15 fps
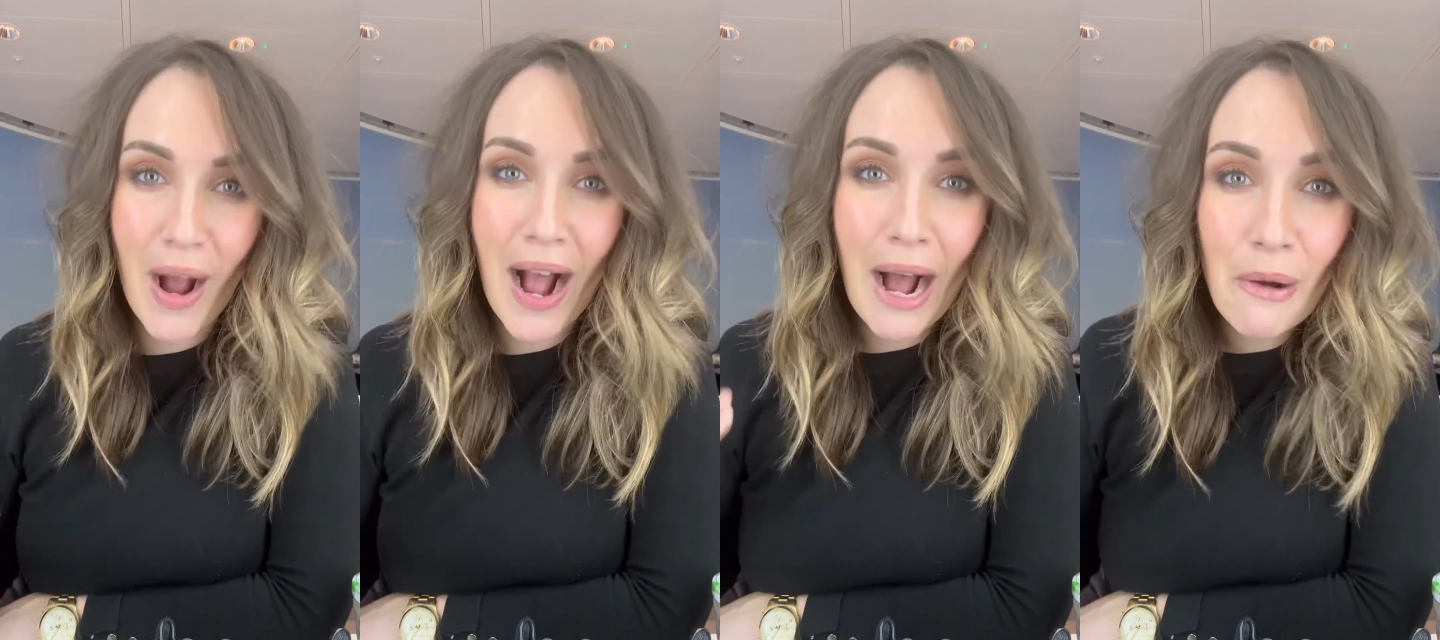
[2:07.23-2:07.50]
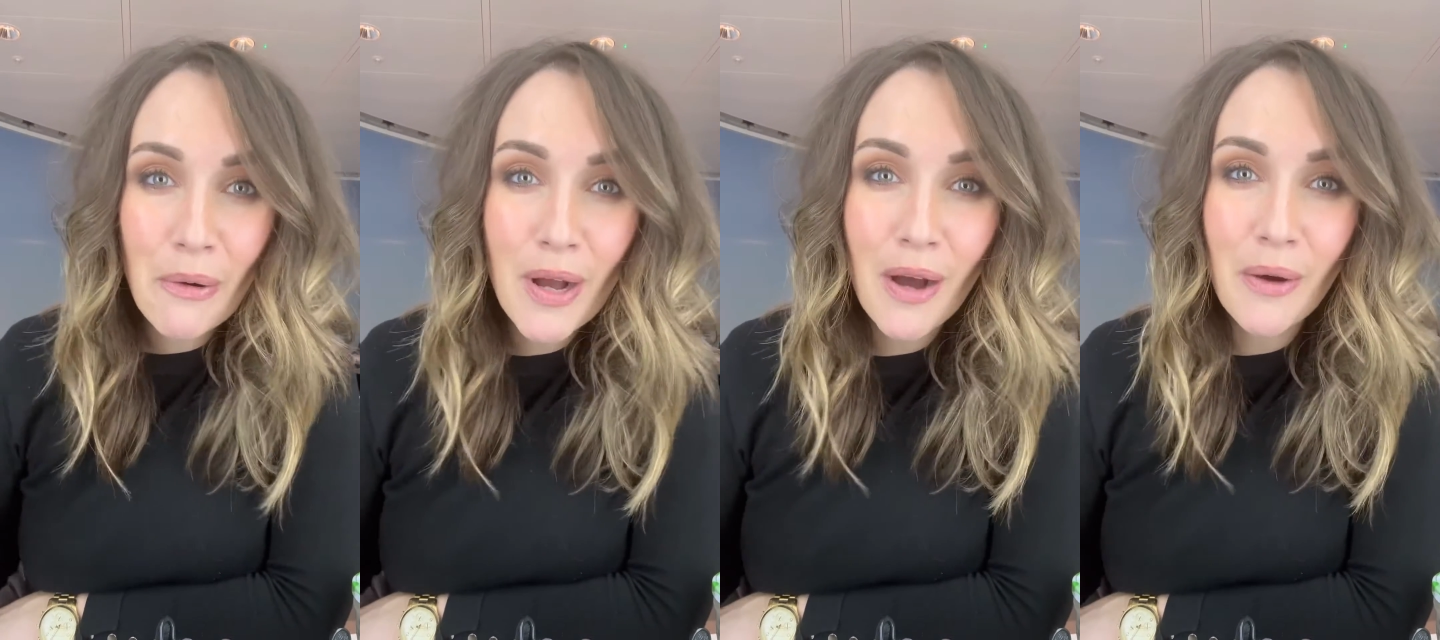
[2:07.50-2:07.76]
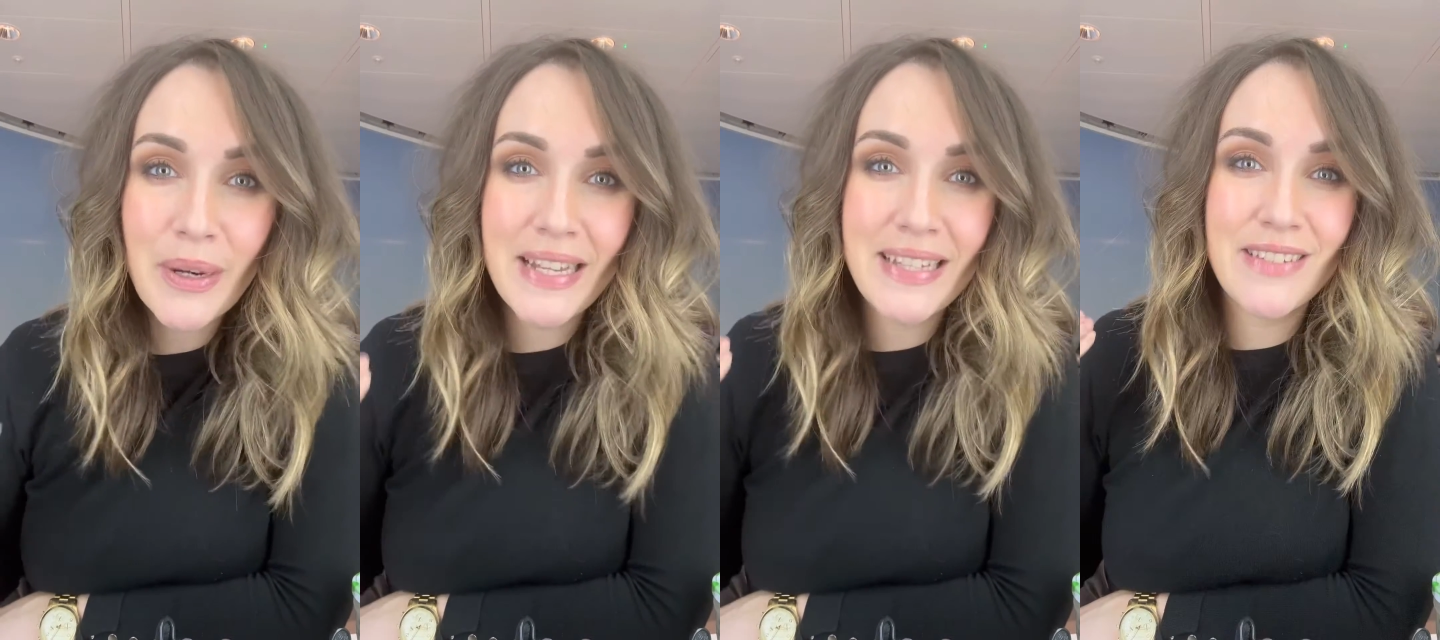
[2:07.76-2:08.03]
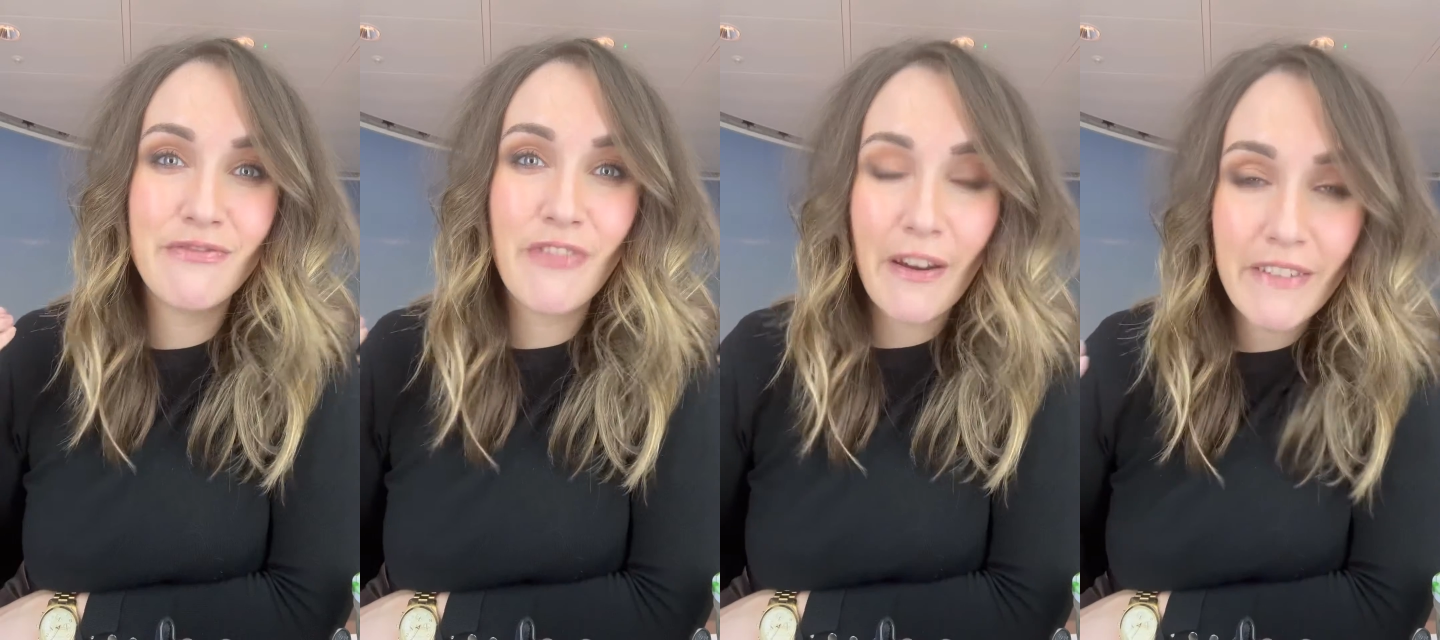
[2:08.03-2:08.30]
Alcohol is
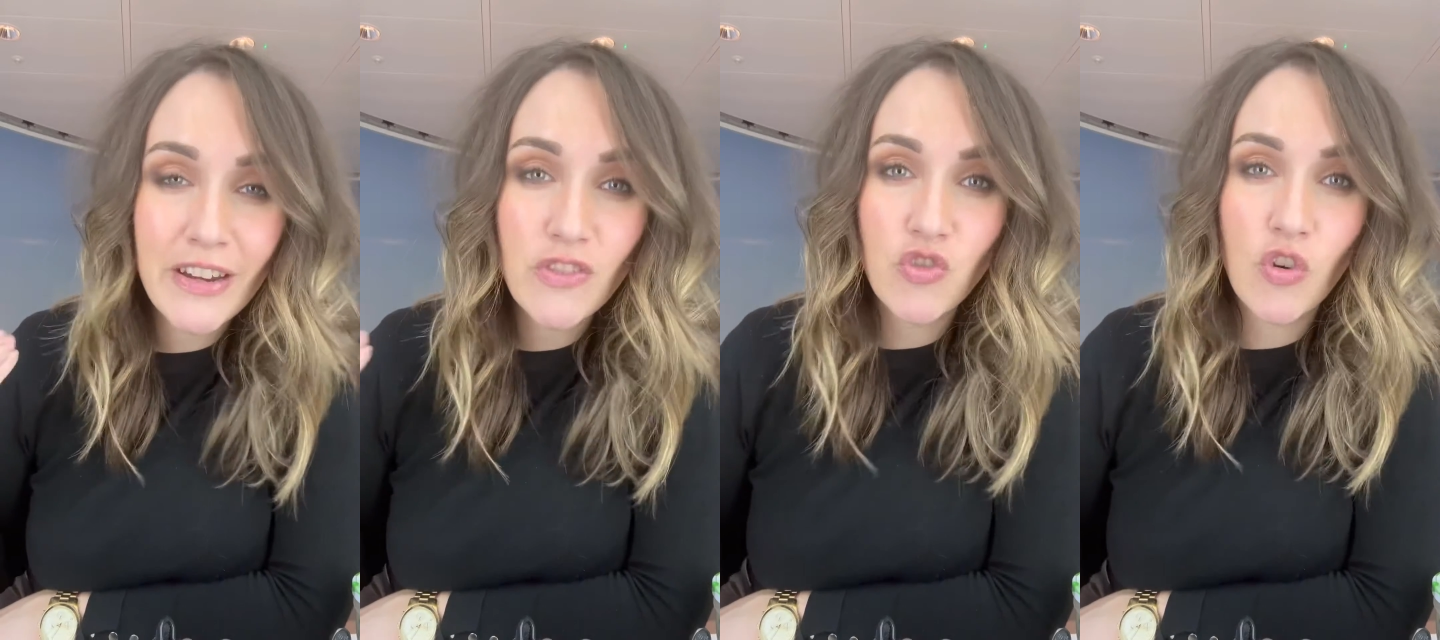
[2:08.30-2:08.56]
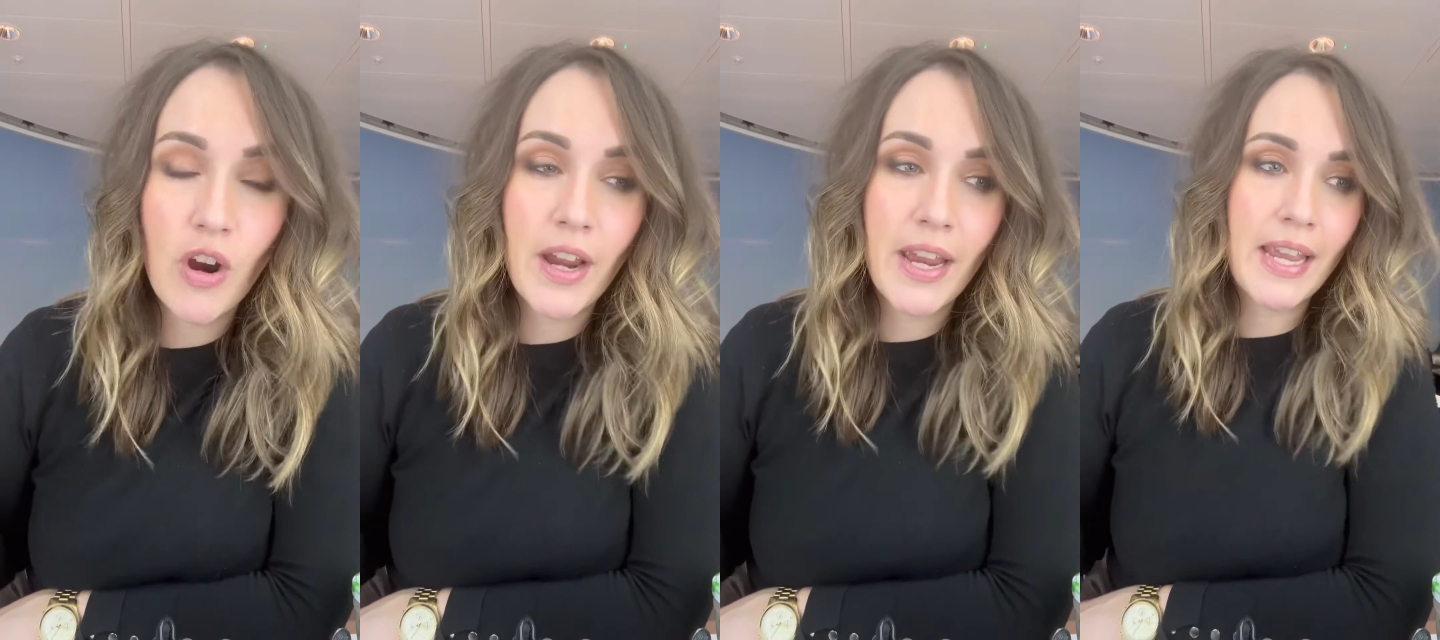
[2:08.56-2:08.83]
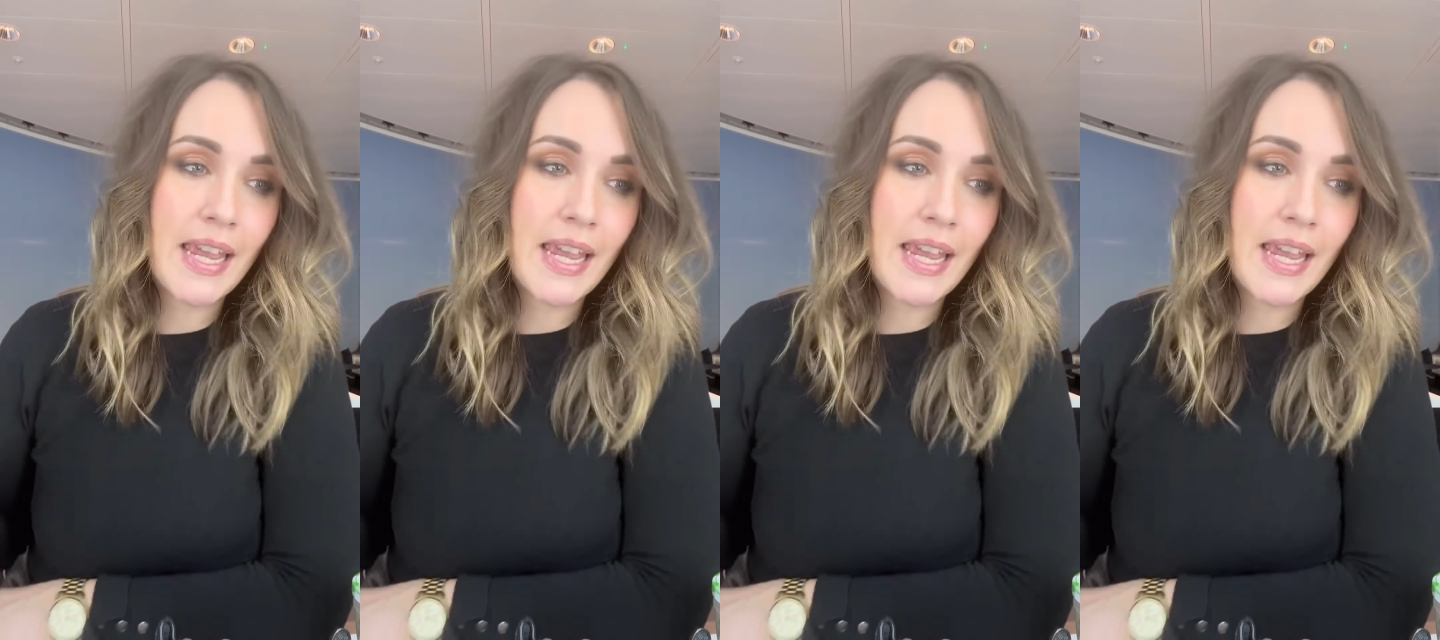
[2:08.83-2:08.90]
very drying.